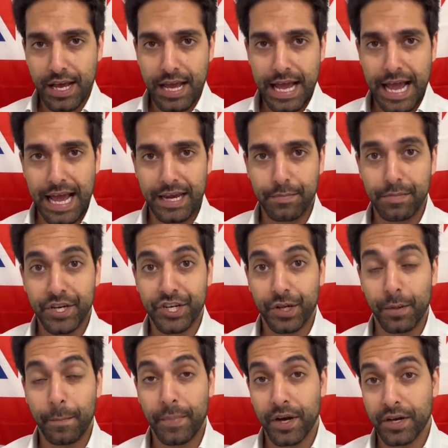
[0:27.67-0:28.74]
and
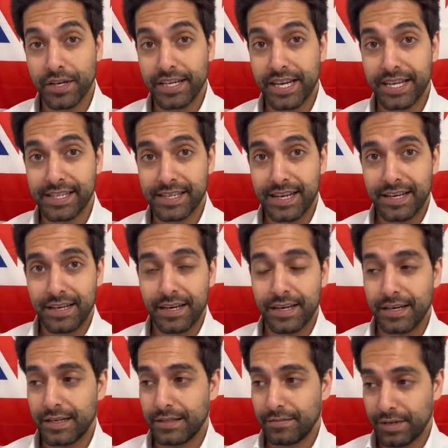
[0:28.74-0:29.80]
Michel Barnier's
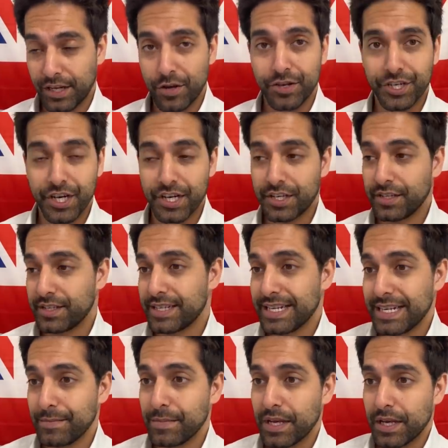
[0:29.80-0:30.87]
negotiating
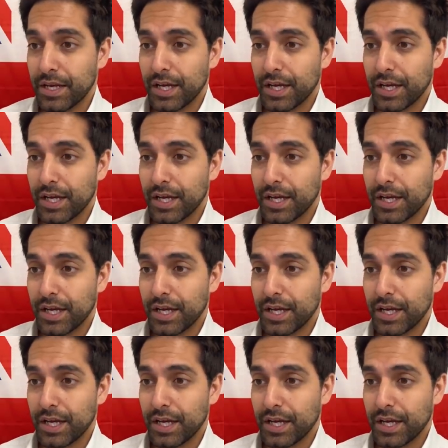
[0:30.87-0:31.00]
team